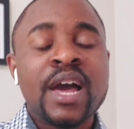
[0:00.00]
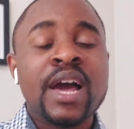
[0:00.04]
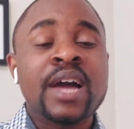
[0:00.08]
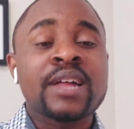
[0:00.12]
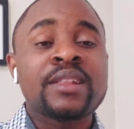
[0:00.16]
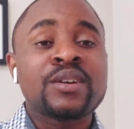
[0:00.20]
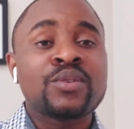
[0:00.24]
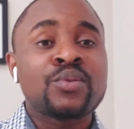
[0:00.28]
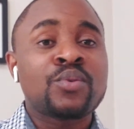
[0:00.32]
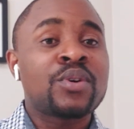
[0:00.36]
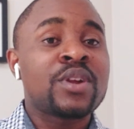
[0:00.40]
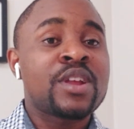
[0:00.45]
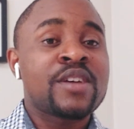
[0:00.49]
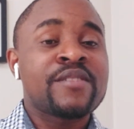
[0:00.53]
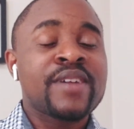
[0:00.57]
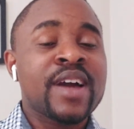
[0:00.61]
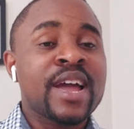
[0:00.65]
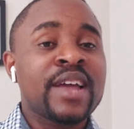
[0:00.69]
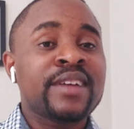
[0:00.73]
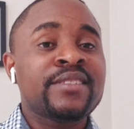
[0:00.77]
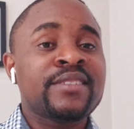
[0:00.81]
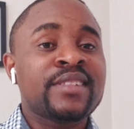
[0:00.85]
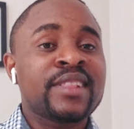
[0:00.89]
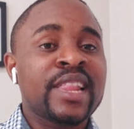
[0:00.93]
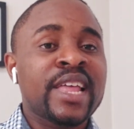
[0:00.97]
and then whatever
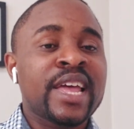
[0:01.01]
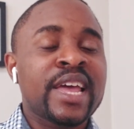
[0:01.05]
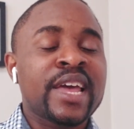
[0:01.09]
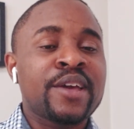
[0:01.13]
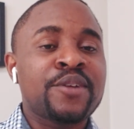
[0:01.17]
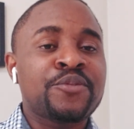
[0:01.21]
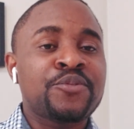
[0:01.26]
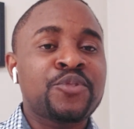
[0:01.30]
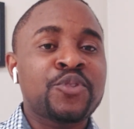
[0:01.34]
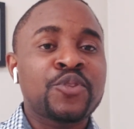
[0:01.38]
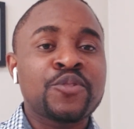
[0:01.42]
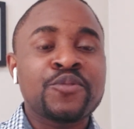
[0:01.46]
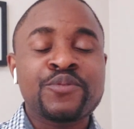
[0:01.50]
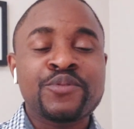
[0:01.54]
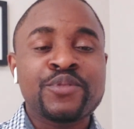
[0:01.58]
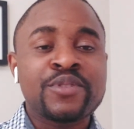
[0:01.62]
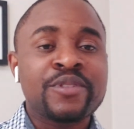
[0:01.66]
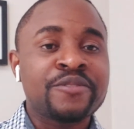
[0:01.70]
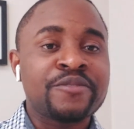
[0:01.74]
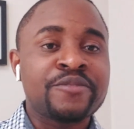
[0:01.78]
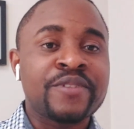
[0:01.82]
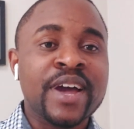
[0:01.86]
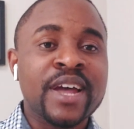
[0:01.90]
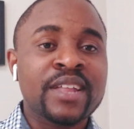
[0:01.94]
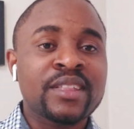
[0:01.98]
is left, if you
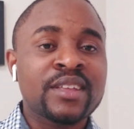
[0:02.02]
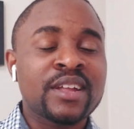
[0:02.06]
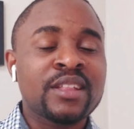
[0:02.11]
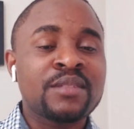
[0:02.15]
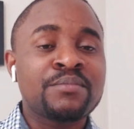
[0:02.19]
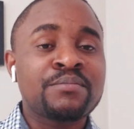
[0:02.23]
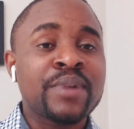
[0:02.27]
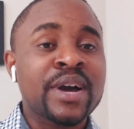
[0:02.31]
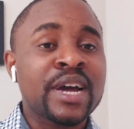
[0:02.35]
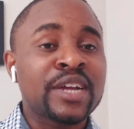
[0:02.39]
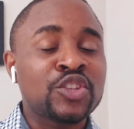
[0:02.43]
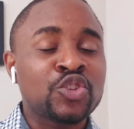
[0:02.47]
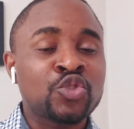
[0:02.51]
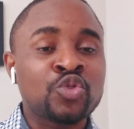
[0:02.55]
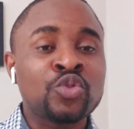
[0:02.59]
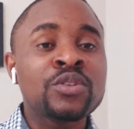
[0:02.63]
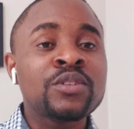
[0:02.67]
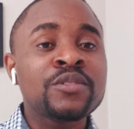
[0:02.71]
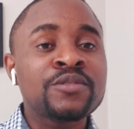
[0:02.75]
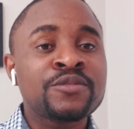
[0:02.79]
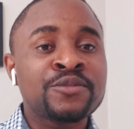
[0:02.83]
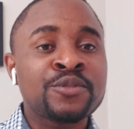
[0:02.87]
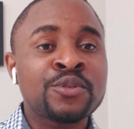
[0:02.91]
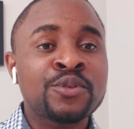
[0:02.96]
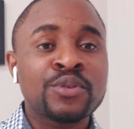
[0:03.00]
divide that by
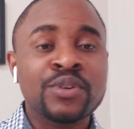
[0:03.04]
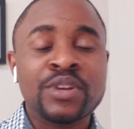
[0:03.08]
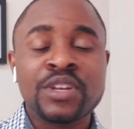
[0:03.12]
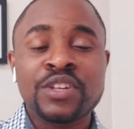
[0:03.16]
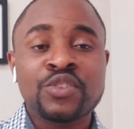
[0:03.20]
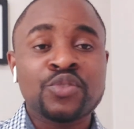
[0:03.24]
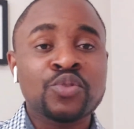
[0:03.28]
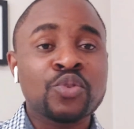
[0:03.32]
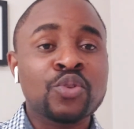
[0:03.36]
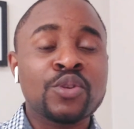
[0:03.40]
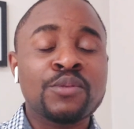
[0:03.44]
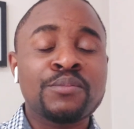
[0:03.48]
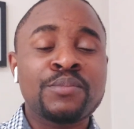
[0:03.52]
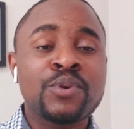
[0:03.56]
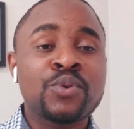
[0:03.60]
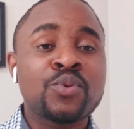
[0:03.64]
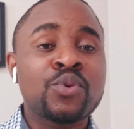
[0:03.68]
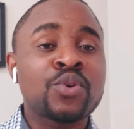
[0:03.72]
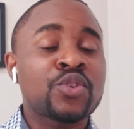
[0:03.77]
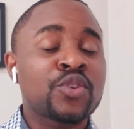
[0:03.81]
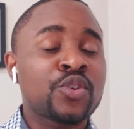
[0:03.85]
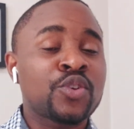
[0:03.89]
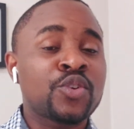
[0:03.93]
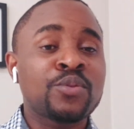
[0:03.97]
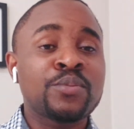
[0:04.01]
24, is going to be
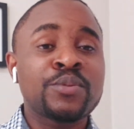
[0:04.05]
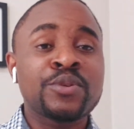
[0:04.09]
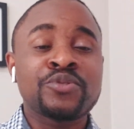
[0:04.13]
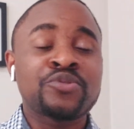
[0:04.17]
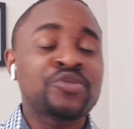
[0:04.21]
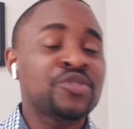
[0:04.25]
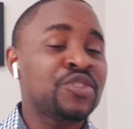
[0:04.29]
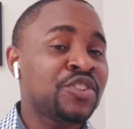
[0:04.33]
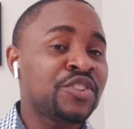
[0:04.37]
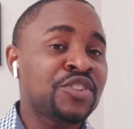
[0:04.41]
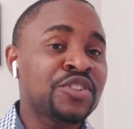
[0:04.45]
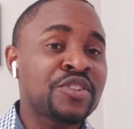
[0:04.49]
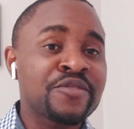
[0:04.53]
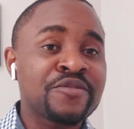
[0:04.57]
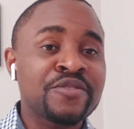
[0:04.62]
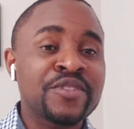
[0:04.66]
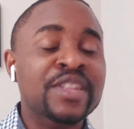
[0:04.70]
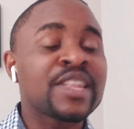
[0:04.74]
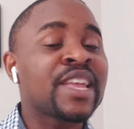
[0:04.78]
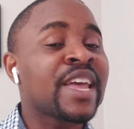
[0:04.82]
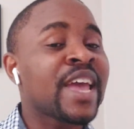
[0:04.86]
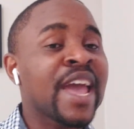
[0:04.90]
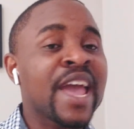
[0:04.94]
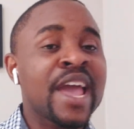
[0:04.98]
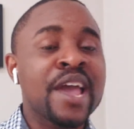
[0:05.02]
what they're going to be
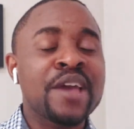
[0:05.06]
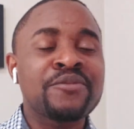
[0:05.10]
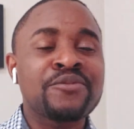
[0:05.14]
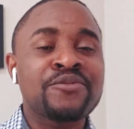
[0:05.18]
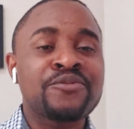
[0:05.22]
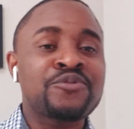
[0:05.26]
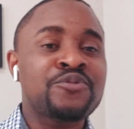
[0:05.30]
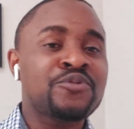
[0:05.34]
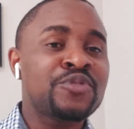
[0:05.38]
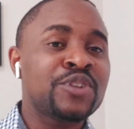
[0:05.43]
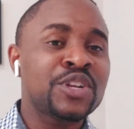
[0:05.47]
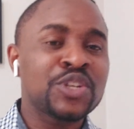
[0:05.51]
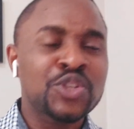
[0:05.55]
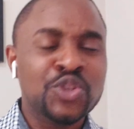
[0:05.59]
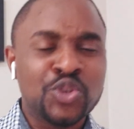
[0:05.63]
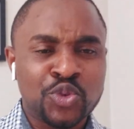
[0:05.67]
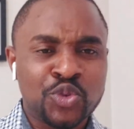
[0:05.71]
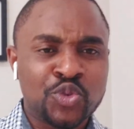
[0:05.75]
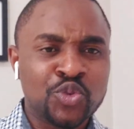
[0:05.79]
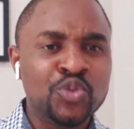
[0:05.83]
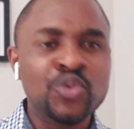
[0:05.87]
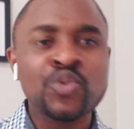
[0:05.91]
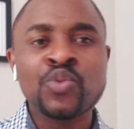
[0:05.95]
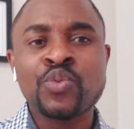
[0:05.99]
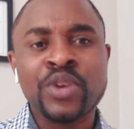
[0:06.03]
receiving every
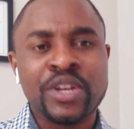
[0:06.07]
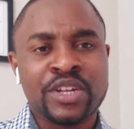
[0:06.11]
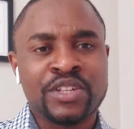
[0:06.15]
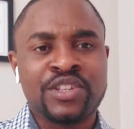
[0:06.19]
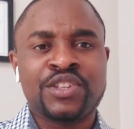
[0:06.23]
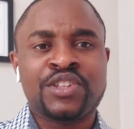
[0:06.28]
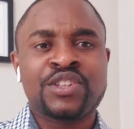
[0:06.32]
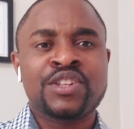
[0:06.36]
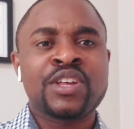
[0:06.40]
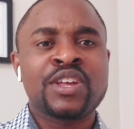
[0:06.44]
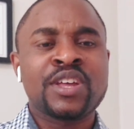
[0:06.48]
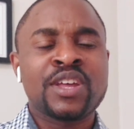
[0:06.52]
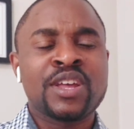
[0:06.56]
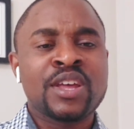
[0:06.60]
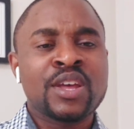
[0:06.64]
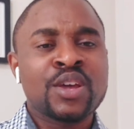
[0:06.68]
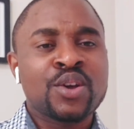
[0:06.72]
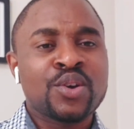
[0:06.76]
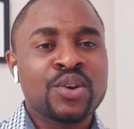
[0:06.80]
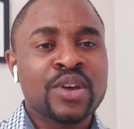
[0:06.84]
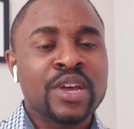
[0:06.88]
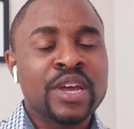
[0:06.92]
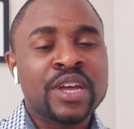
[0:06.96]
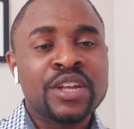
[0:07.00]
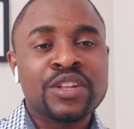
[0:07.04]
2 weeks.
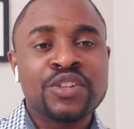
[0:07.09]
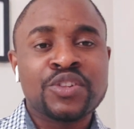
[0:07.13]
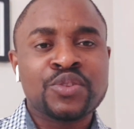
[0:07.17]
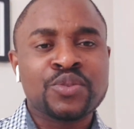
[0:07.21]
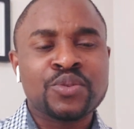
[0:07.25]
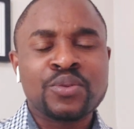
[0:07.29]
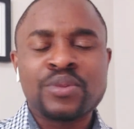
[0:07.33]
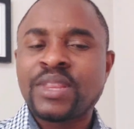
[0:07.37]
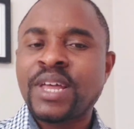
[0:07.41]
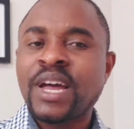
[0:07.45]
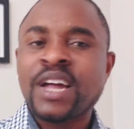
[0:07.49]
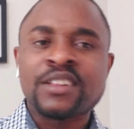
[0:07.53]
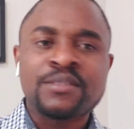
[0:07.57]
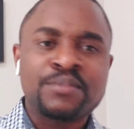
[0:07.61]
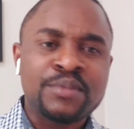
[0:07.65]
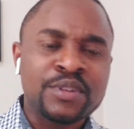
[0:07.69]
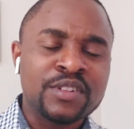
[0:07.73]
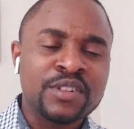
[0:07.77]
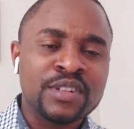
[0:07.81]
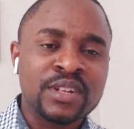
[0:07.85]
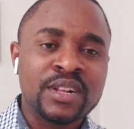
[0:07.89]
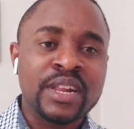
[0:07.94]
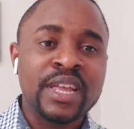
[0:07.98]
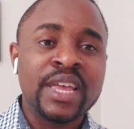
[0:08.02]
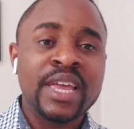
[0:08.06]
Okay, so that's
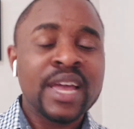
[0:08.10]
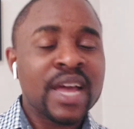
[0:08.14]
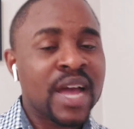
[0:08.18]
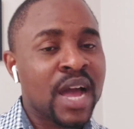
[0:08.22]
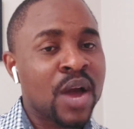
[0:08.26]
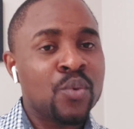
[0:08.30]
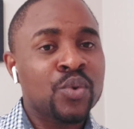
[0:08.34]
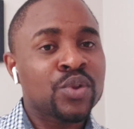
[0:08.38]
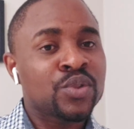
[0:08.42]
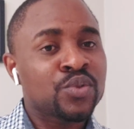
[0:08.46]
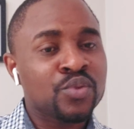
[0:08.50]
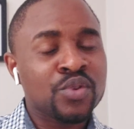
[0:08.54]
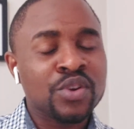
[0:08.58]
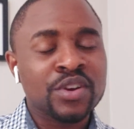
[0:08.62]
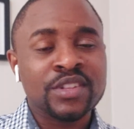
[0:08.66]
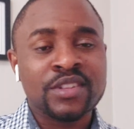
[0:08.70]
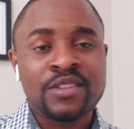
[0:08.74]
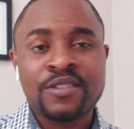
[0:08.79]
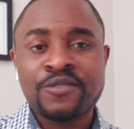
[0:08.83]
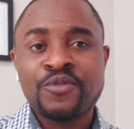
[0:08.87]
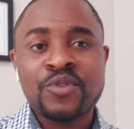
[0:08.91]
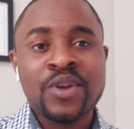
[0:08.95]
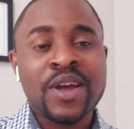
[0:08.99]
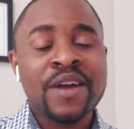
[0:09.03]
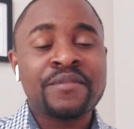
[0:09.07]
basically how it works.
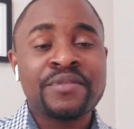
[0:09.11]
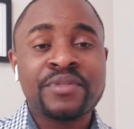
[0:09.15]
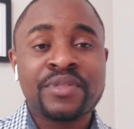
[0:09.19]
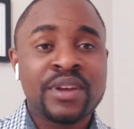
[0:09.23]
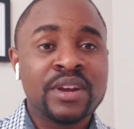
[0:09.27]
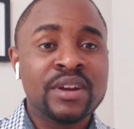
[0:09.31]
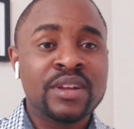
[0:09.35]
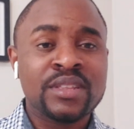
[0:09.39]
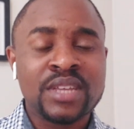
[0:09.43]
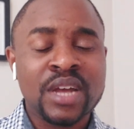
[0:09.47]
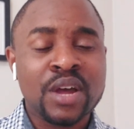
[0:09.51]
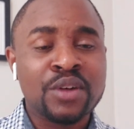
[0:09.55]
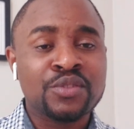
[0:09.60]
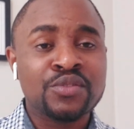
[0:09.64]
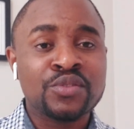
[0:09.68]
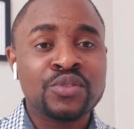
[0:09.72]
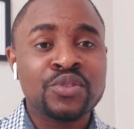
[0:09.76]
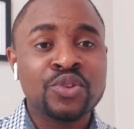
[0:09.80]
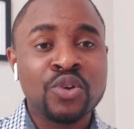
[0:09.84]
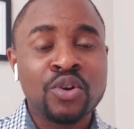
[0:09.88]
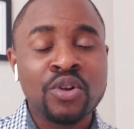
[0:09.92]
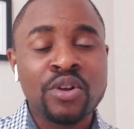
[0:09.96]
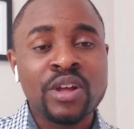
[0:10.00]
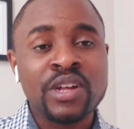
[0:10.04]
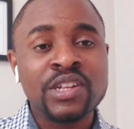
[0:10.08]
If you have
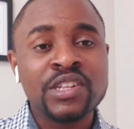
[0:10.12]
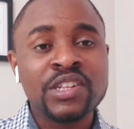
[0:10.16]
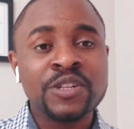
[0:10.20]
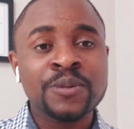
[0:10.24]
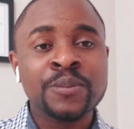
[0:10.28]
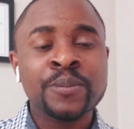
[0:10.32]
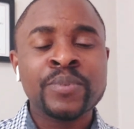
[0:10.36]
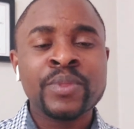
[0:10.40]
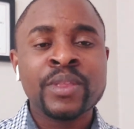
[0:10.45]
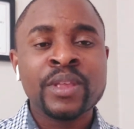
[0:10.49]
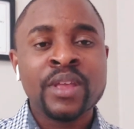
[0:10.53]
$30,000